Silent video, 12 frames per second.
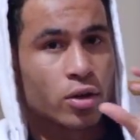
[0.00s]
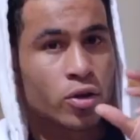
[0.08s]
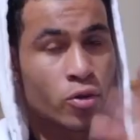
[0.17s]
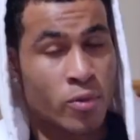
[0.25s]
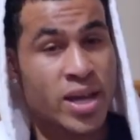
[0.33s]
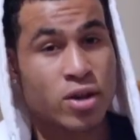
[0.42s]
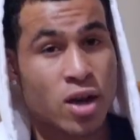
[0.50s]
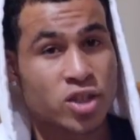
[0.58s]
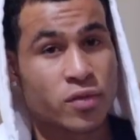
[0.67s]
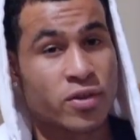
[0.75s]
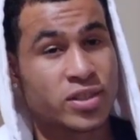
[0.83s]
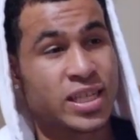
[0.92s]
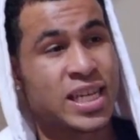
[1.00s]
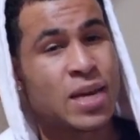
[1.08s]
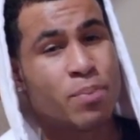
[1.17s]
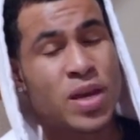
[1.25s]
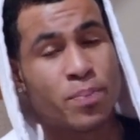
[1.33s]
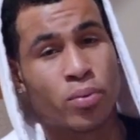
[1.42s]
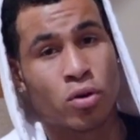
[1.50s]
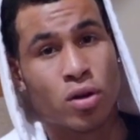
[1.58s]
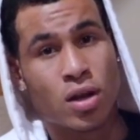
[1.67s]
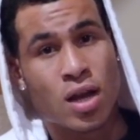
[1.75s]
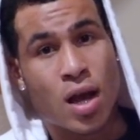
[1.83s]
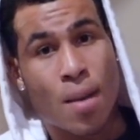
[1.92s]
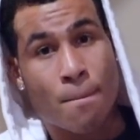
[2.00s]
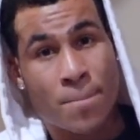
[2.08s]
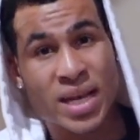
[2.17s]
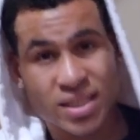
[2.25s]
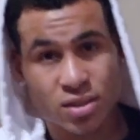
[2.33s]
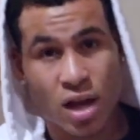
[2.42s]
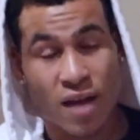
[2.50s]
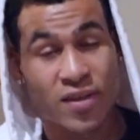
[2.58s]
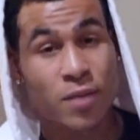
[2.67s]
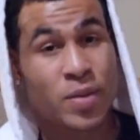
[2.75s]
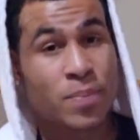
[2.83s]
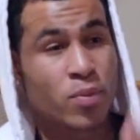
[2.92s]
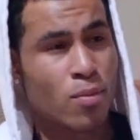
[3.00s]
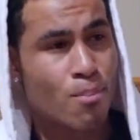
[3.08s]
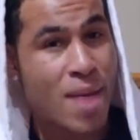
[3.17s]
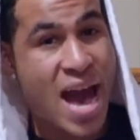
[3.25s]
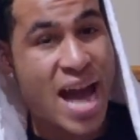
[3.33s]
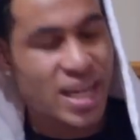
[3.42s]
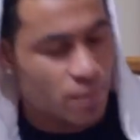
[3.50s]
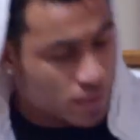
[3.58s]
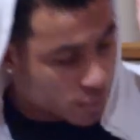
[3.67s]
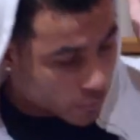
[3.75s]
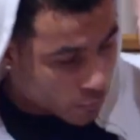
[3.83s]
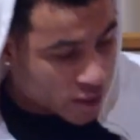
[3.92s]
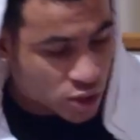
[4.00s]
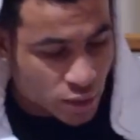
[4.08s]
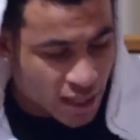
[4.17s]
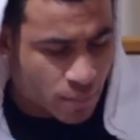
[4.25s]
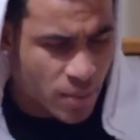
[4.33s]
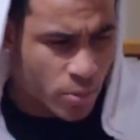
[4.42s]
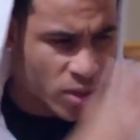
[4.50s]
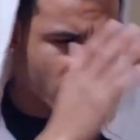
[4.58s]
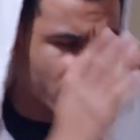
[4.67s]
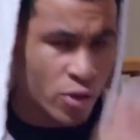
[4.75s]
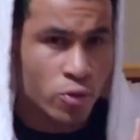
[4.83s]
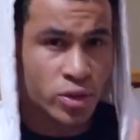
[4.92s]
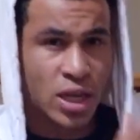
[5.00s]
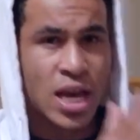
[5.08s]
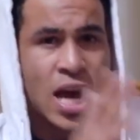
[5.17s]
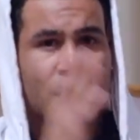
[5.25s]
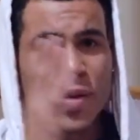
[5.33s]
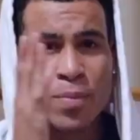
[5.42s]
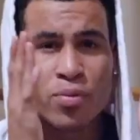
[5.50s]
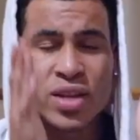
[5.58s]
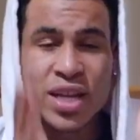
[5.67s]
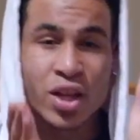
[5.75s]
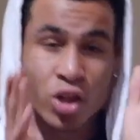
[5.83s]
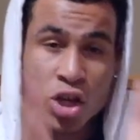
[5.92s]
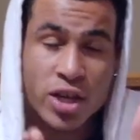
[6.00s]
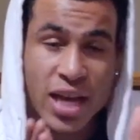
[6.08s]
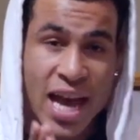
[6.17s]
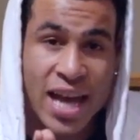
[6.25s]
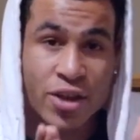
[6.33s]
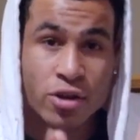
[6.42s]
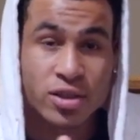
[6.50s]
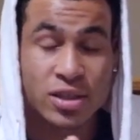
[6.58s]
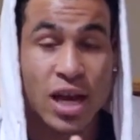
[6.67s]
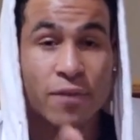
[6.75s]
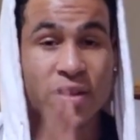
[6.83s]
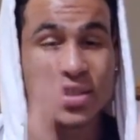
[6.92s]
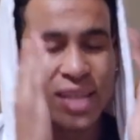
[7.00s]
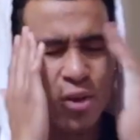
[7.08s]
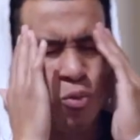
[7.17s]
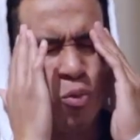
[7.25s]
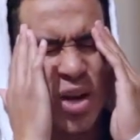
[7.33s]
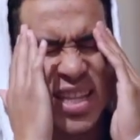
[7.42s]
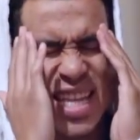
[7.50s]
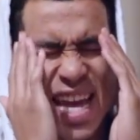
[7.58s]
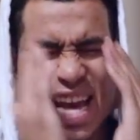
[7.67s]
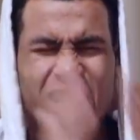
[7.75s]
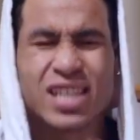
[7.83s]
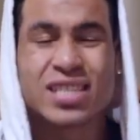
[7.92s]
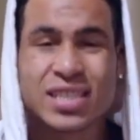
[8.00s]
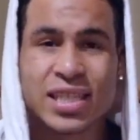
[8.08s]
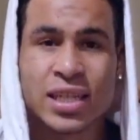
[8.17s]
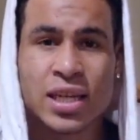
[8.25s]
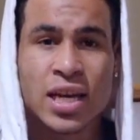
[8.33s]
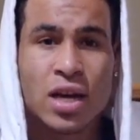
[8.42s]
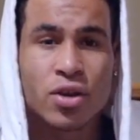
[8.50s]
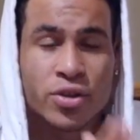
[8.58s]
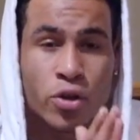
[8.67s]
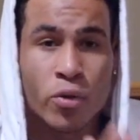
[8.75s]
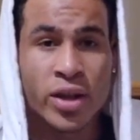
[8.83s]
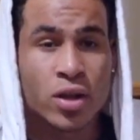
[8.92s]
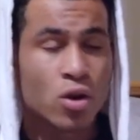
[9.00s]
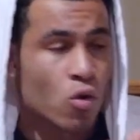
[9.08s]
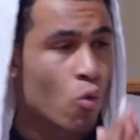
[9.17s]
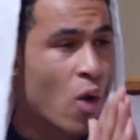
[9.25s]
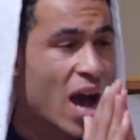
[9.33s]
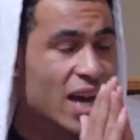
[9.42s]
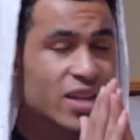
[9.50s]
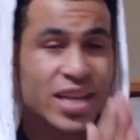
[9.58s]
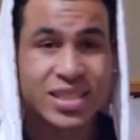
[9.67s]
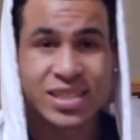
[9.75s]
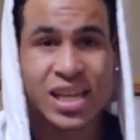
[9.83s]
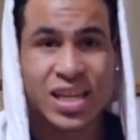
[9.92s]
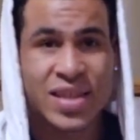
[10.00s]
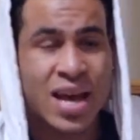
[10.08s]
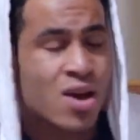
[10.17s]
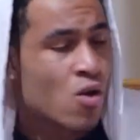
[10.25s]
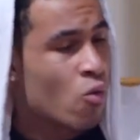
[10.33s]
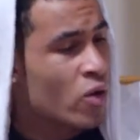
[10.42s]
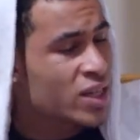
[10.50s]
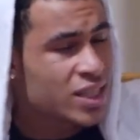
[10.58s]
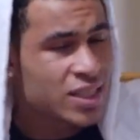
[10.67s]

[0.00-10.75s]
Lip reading: Create controversy. Get people pissed off. Get people mad. Get people frustrated. Get people confused. People need to look at your stuff and say, what the hell is he doing? Why are they selling that? What is